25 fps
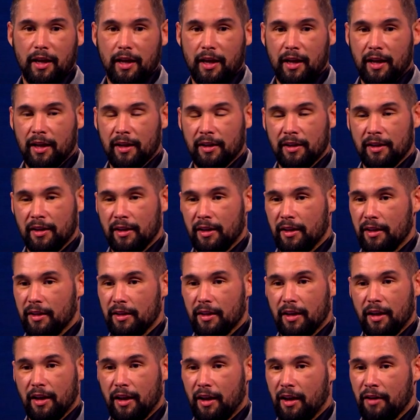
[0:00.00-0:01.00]
and uh,
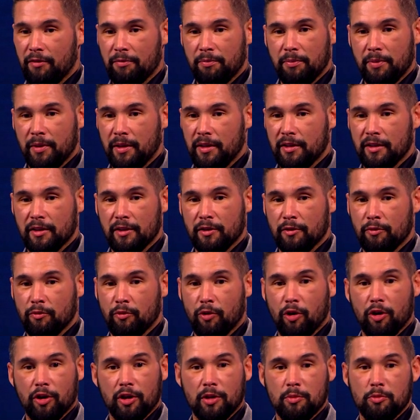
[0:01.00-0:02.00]
I've been in a
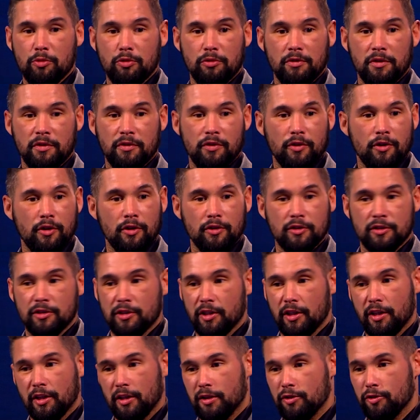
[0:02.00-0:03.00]
Rocky movie, for God's
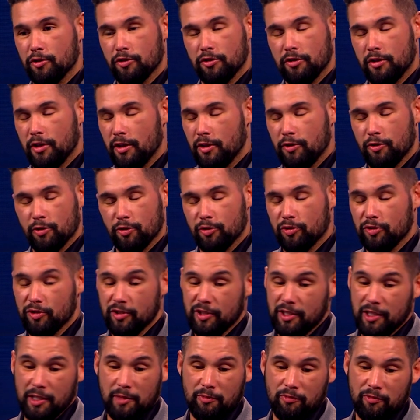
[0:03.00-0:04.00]
sake. It just it doesn't
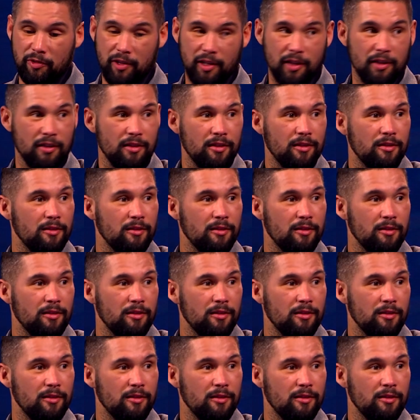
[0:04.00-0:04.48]
seem. But that's